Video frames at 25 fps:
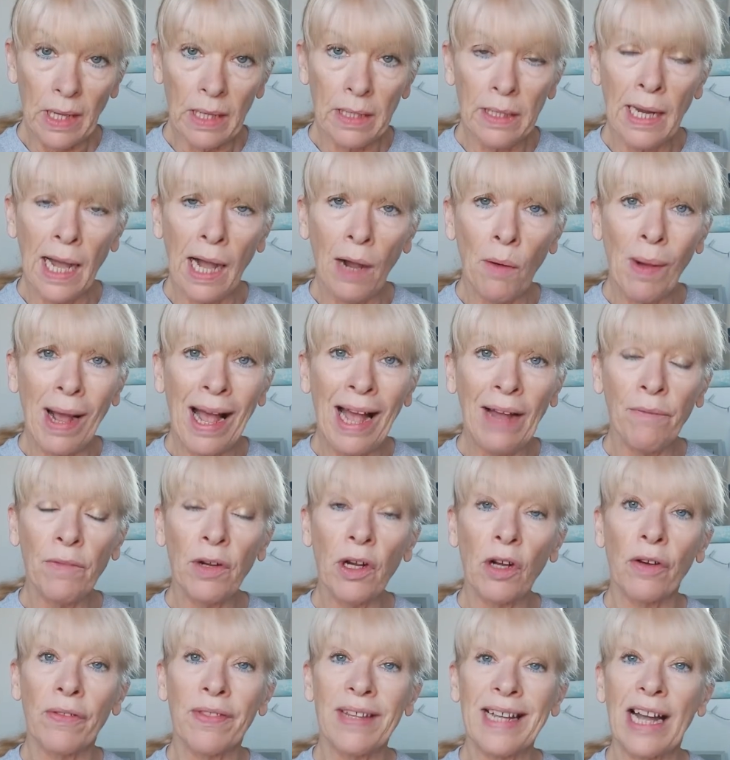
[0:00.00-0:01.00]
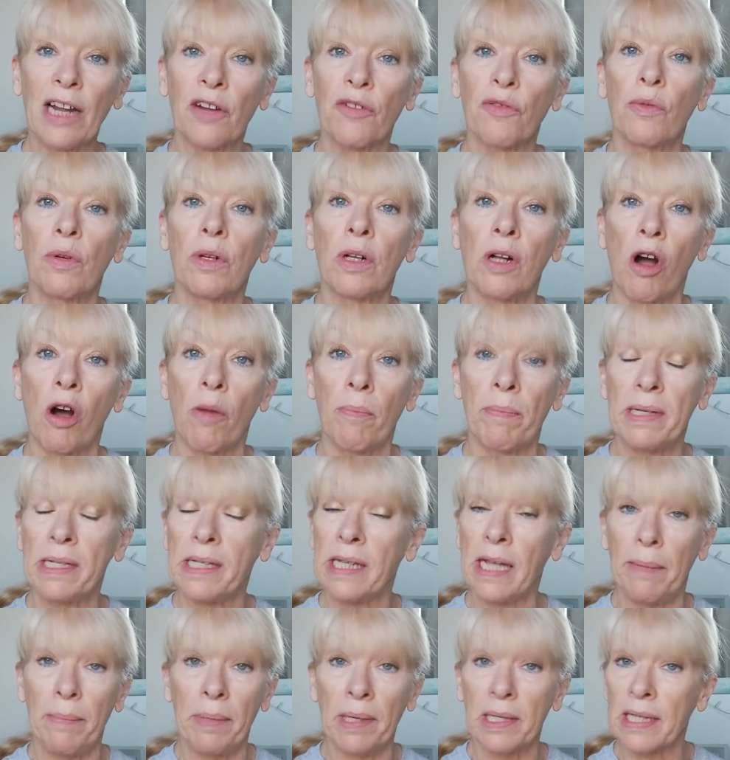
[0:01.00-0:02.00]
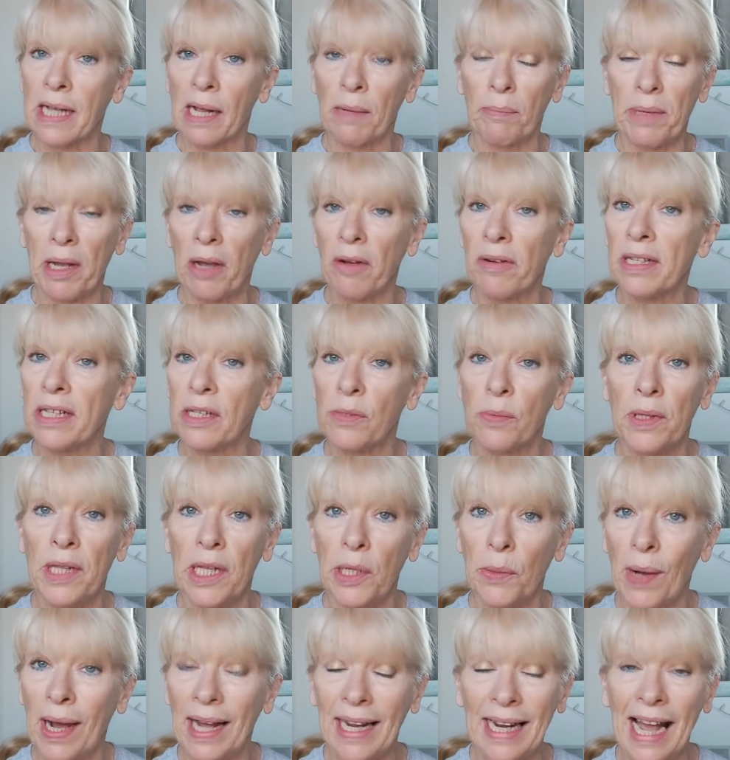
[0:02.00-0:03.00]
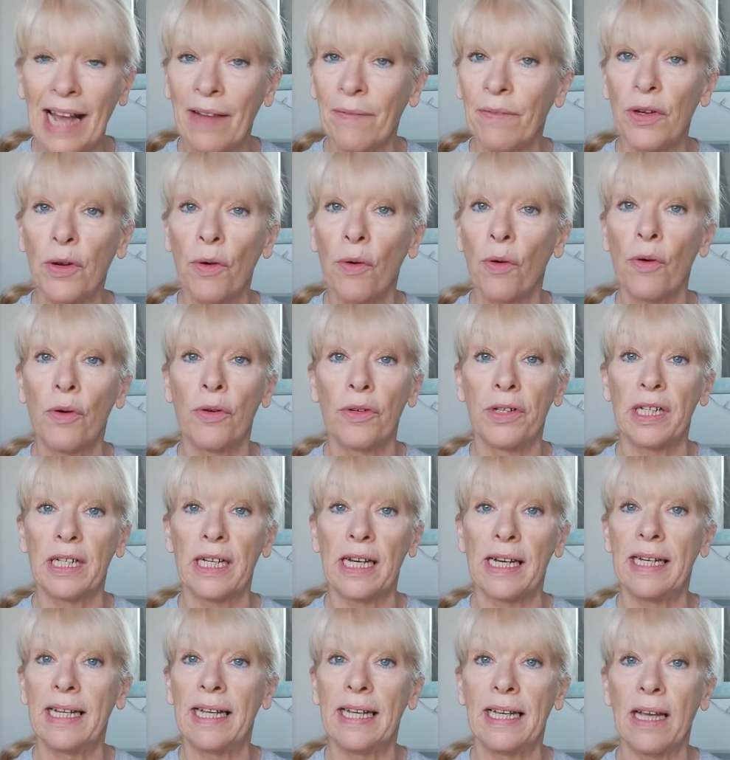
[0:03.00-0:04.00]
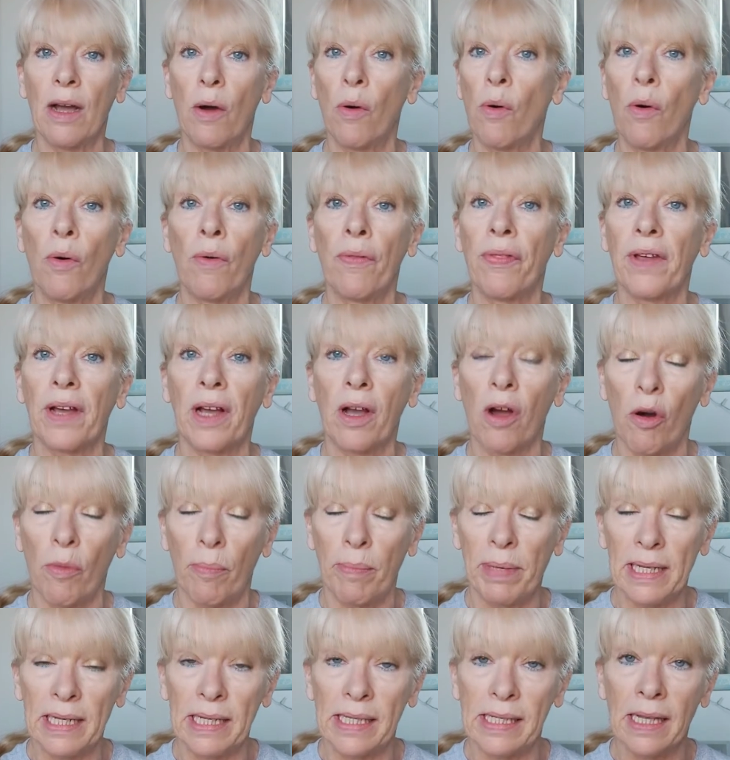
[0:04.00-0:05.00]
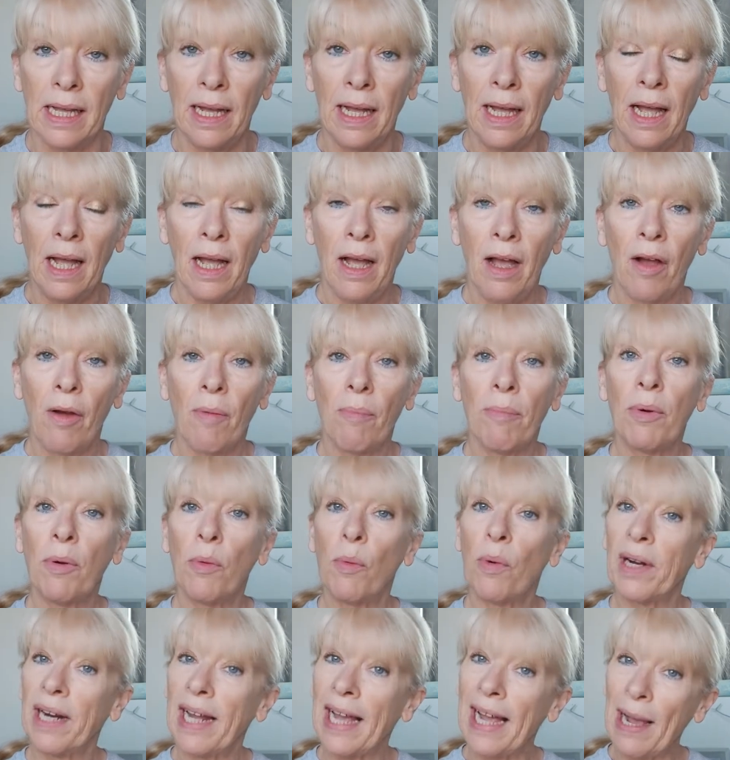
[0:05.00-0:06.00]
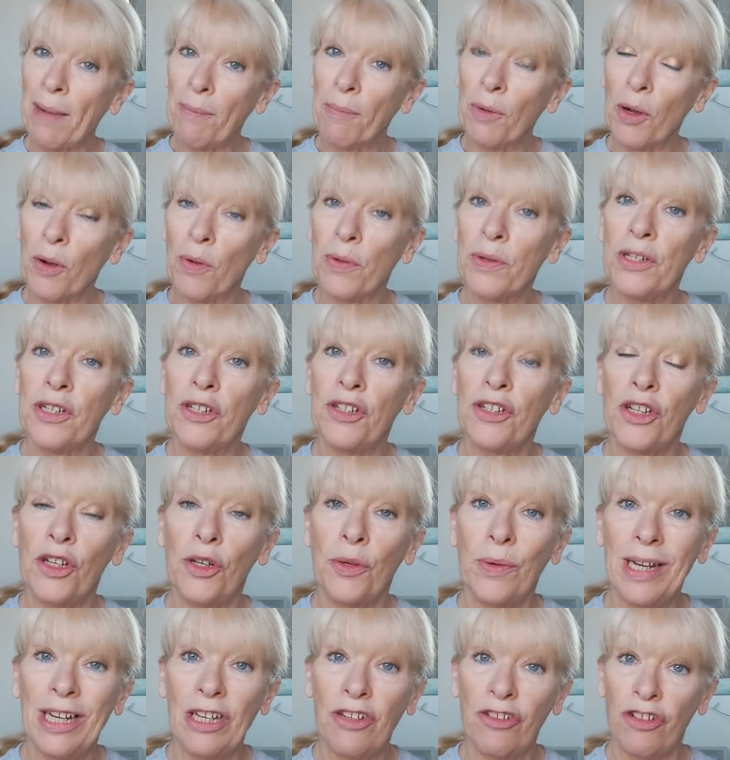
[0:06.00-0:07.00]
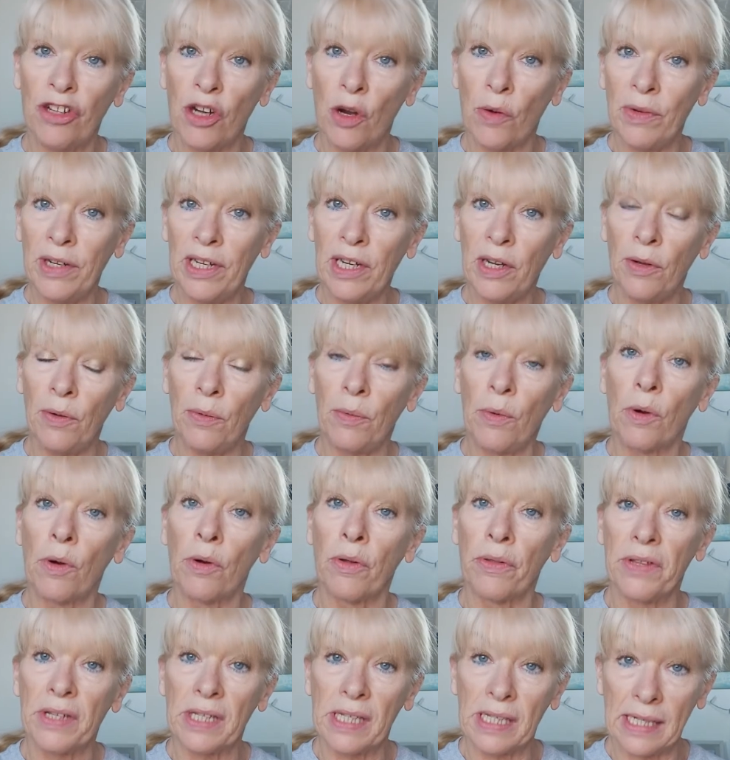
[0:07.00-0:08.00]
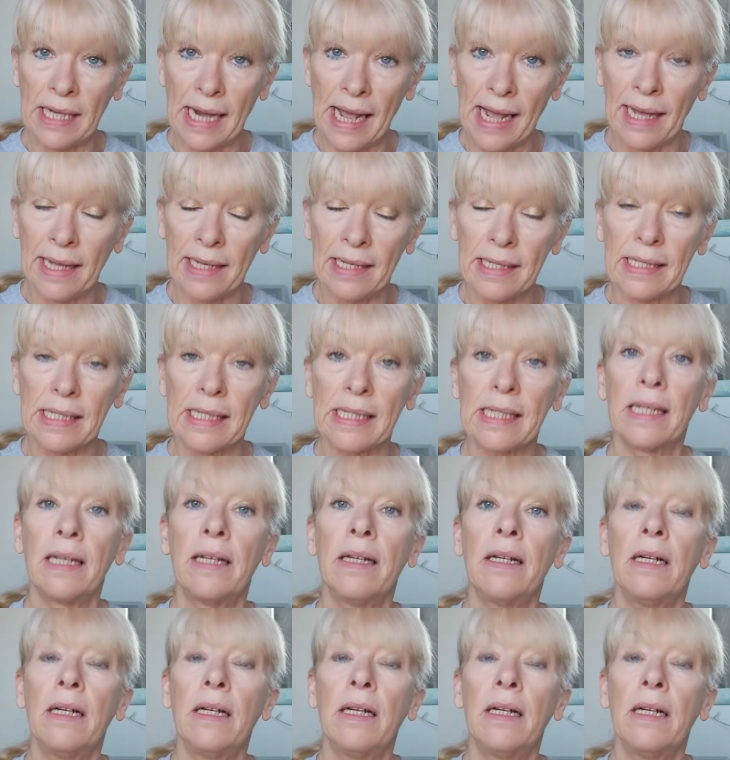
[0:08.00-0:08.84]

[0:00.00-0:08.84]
Now, I haven't got the actual copies here because I'll be honest with you, I haven't ordered any author copies. But what I am going to do is show you all the stats